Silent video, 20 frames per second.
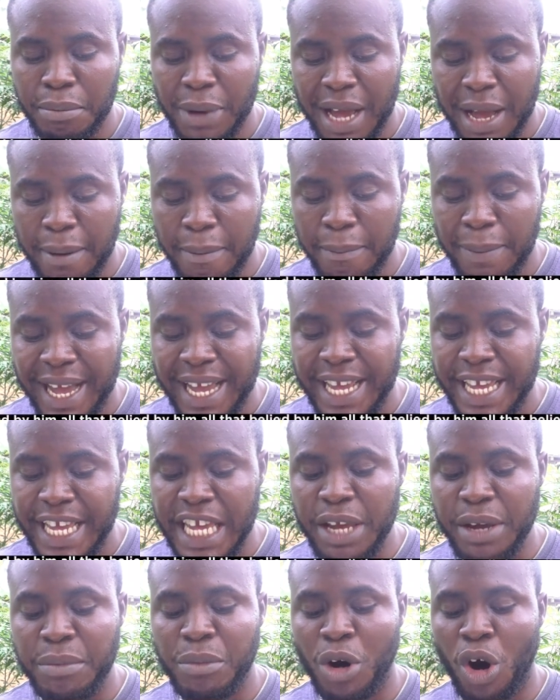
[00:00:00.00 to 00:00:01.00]
"And by
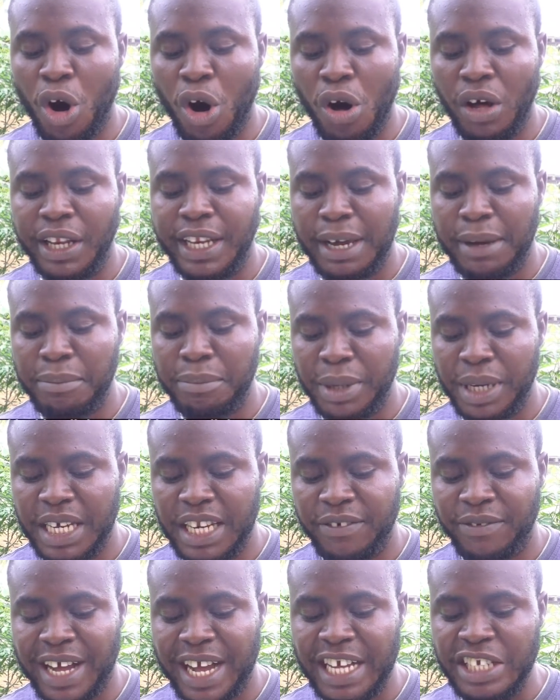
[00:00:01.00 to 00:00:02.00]
him all that
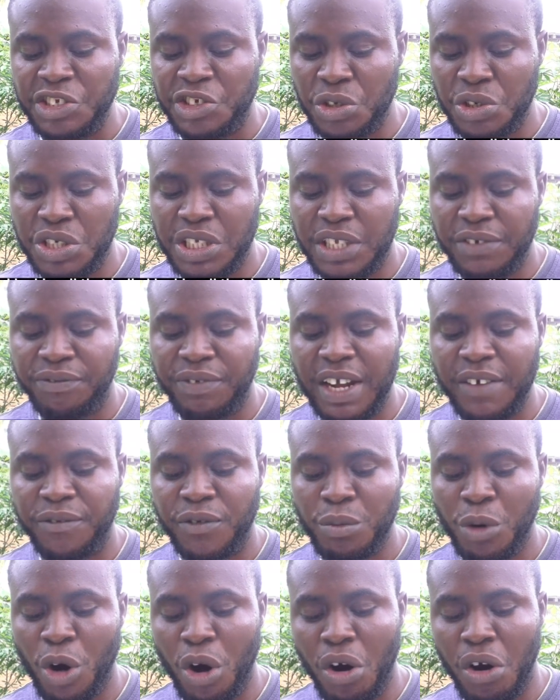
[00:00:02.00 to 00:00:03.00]
believe are justified
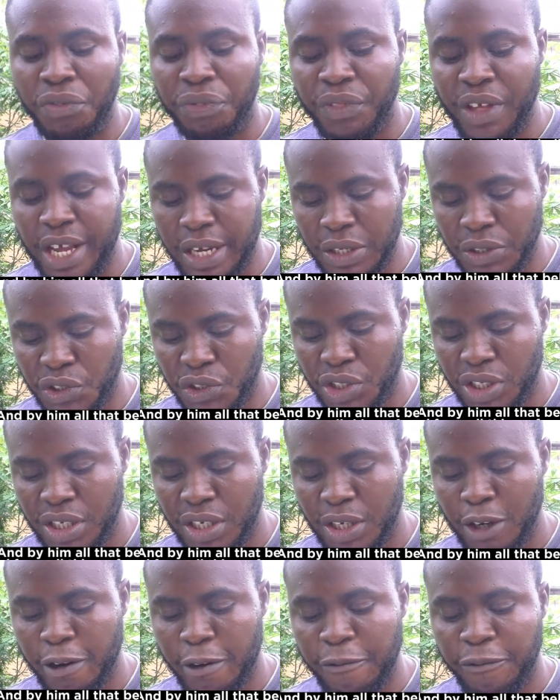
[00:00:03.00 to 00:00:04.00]
from all things,
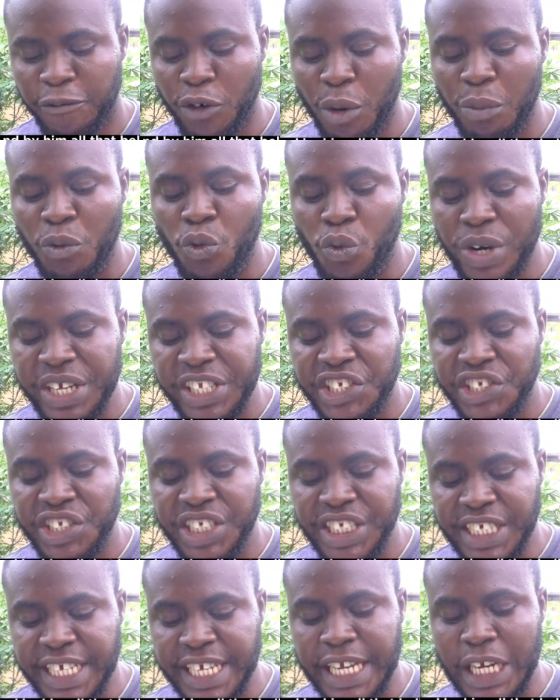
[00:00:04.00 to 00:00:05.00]
from which
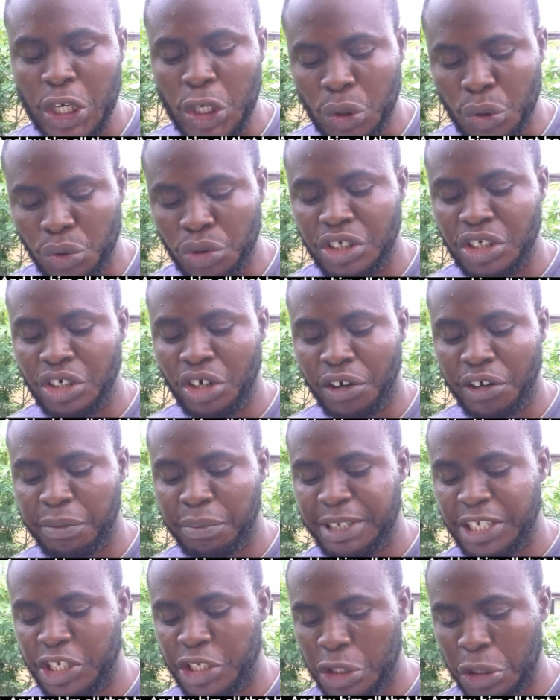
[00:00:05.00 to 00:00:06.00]
ye could
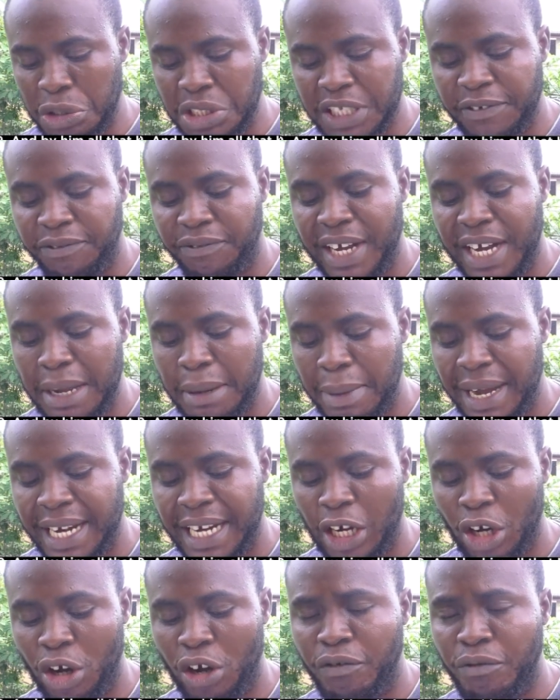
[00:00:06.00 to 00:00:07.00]
not be justified by
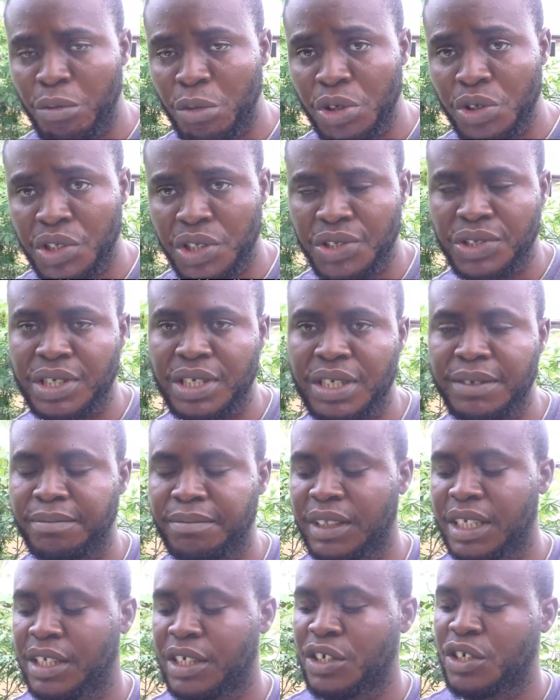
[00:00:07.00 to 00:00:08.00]
the law of Moses."
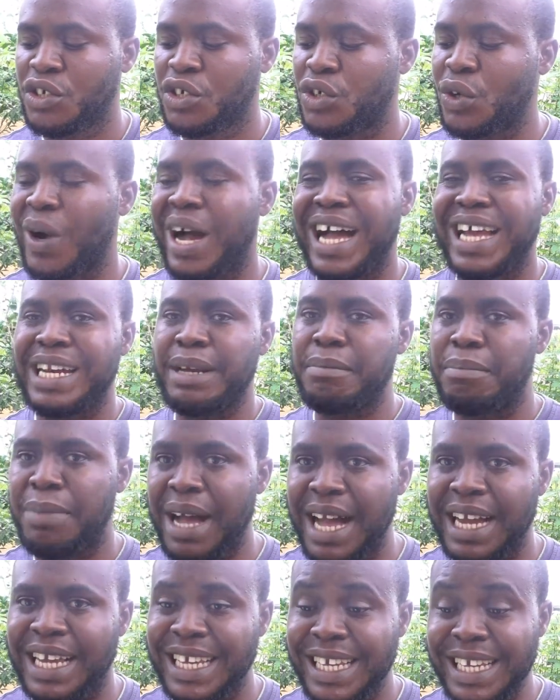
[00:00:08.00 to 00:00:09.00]
So at the
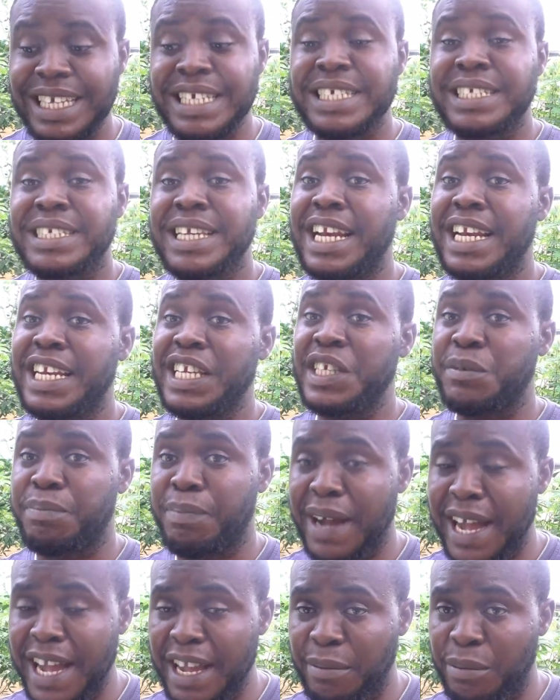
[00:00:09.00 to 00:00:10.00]
back, inside this
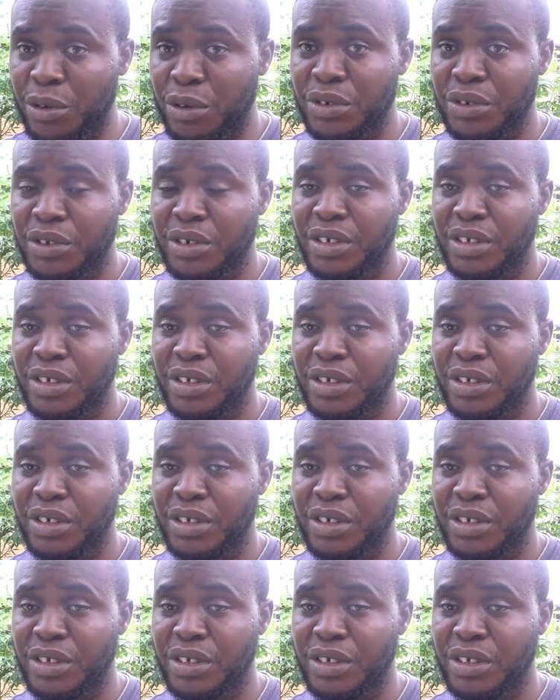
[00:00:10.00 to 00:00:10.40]
Bible,